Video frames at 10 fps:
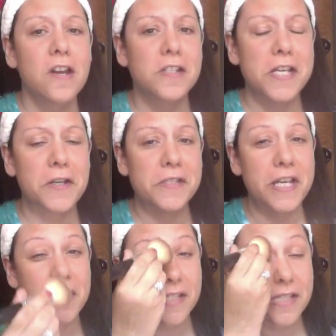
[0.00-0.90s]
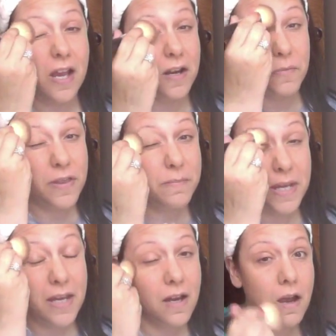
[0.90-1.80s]
telltale sign with
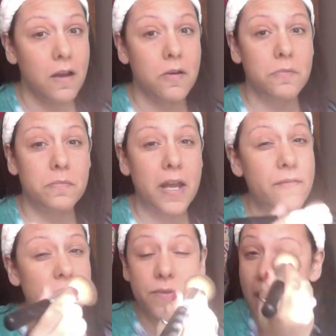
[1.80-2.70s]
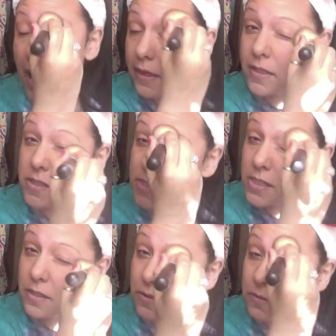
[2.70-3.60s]
me. I even did the eyelids
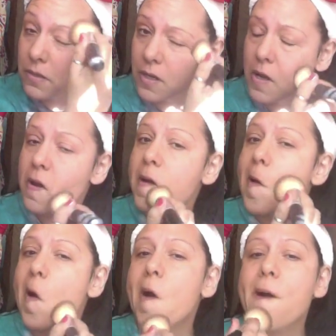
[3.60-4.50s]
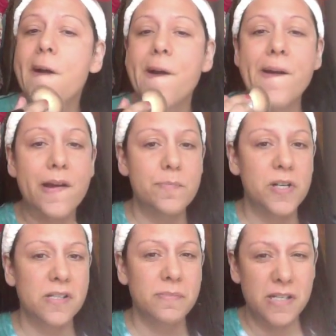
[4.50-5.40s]
too.
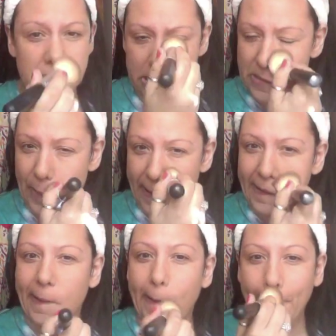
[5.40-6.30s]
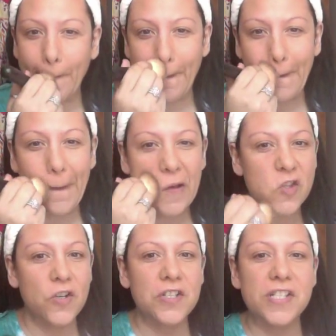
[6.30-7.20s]
Because my skin's oily and I'll
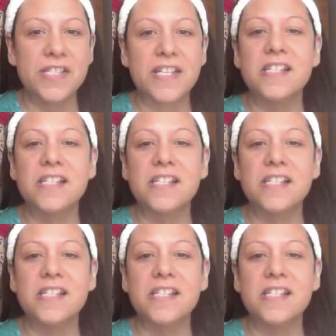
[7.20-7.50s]
start to see